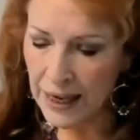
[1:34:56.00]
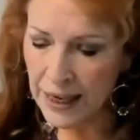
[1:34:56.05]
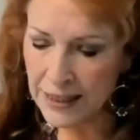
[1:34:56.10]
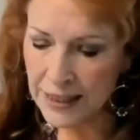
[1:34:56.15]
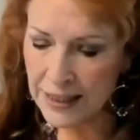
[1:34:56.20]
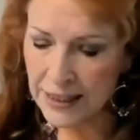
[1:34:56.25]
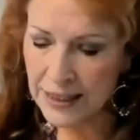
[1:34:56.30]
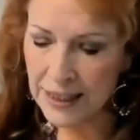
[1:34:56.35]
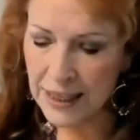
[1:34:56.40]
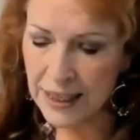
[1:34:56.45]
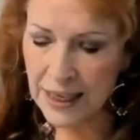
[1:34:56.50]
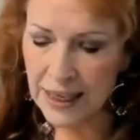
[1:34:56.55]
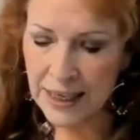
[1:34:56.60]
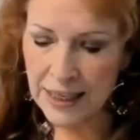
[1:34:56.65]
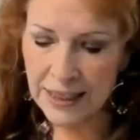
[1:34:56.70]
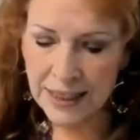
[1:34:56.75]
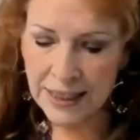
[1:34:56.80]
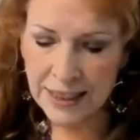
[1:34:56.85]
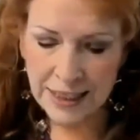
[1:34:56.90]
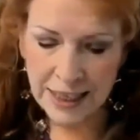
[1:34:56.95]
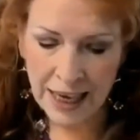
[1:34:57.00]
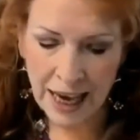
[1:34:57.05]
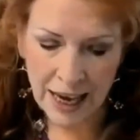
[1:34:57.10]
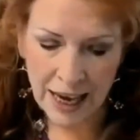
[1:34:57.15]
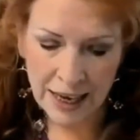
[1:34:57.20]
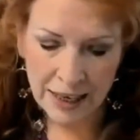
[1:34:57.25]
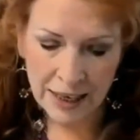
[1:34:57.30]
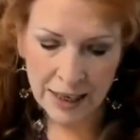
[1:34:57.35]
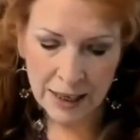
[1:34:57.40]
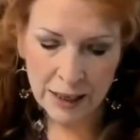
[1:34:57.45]
it's the
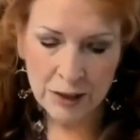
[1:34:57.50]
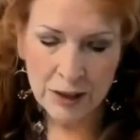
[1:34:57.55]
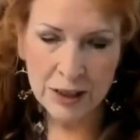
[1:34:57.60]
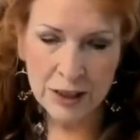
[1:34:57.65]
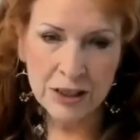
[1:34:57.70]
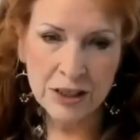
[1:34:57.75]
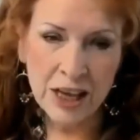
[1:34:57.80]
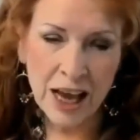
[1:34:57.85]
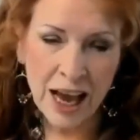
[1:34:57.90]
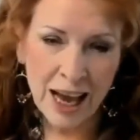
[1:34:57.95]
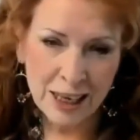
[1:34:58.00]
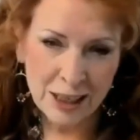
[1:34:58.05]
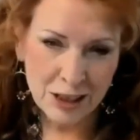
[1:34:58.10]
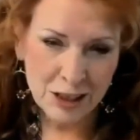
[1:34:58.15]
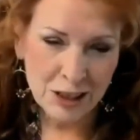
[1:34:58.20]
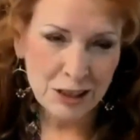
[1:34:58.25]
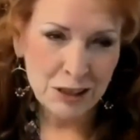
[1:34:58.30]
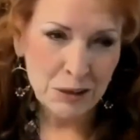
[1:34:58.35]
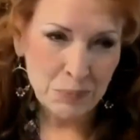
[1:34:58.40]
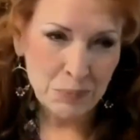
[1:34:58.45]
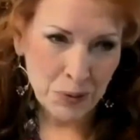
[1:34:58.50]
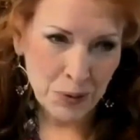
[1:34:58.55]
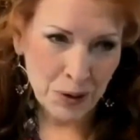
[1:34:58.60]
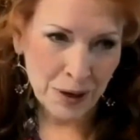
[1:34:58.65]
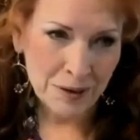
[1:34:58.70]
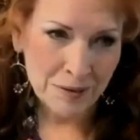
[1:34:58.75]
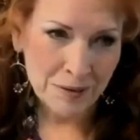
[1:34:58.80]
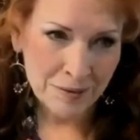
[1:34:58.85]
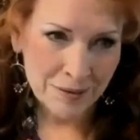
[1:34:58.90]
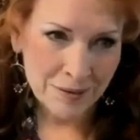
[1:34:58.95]
inside that's actually the
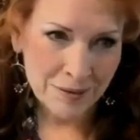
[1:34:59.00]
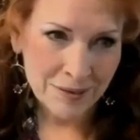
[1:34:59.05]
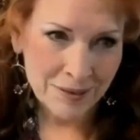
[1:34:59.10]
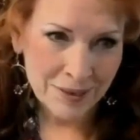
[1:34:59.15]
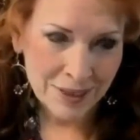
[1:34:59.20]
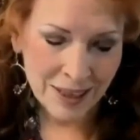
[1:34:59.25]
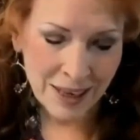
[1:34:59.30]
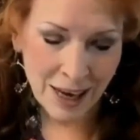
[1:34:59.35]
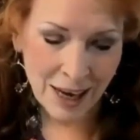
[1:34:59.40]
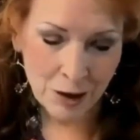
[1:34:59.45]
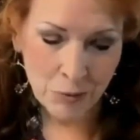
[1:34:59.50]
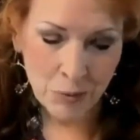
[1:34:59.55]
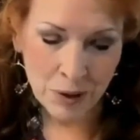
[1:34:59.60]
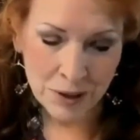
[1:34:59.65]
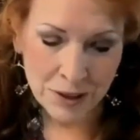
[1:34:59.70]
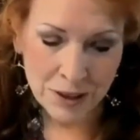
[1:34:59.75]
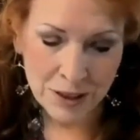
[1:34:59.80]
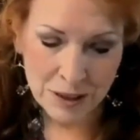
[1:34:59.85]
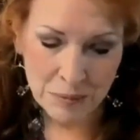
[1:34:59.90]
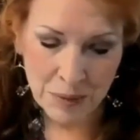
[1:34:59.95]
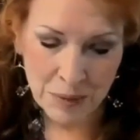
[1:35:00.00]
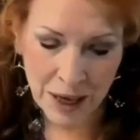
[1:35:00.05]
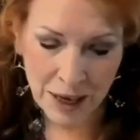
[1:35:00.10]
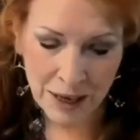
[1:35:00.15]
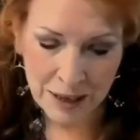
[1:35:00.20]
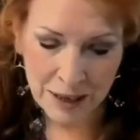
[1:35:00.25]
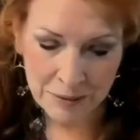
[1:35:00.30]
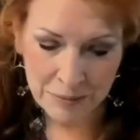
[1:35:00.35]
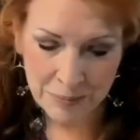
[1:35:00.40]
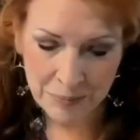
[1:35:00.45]
point that God wants to
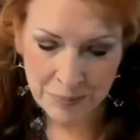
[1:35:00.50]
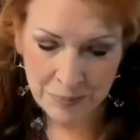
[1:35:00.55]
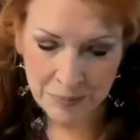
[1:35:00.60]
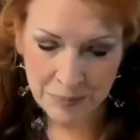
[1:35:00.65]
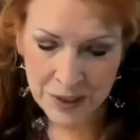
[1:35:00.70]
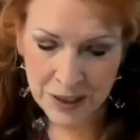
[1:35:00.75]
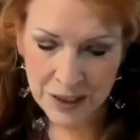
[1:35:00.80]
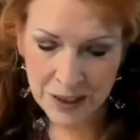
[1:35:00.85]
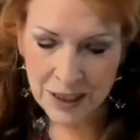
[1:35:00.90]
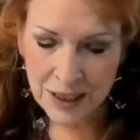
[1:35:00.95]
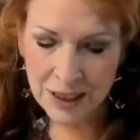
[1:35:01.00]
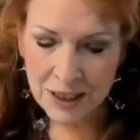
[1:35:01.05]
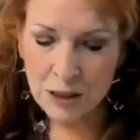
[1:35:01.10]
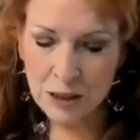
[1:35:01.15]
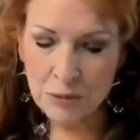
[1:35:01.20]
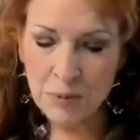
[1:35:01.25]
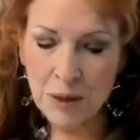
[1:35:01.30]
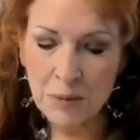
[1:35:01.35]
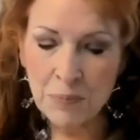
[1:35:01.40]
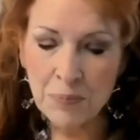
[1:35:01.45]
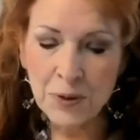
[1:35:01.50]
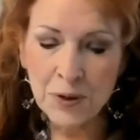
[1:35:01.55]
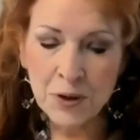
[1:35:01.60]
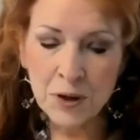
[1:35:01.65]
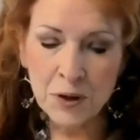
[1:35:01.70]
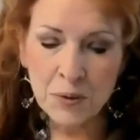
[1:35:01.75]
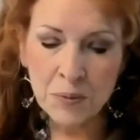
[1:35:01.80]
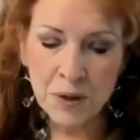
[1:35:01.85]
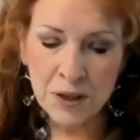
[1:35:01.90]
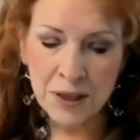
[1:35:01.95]
make. To be
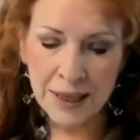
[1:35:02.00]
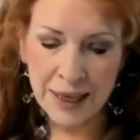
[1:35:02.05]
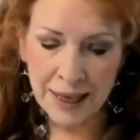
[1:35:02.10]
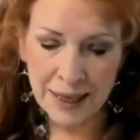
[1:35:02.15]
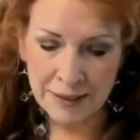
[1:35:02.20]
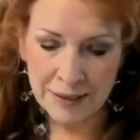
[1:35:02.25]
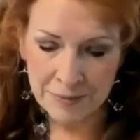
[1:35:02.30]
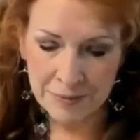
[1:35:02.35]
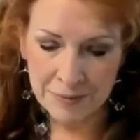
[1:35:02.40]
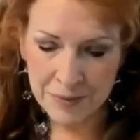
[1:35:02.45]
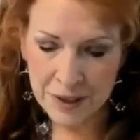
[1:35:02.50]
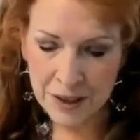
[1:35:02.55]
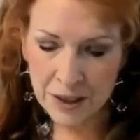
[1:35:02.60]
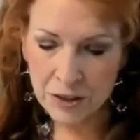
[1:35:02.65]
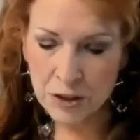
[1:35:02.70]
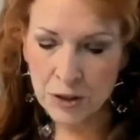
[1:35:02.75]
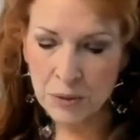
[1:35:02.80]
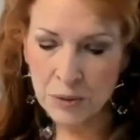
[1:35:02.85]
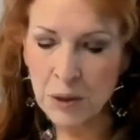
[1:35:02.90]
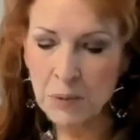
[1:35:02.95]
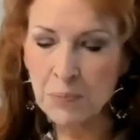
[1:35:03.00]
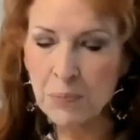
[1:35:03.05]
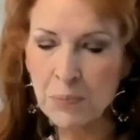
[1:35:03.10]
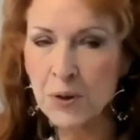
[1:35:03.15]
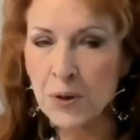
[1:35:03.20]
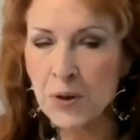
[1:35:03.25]
pure within, to be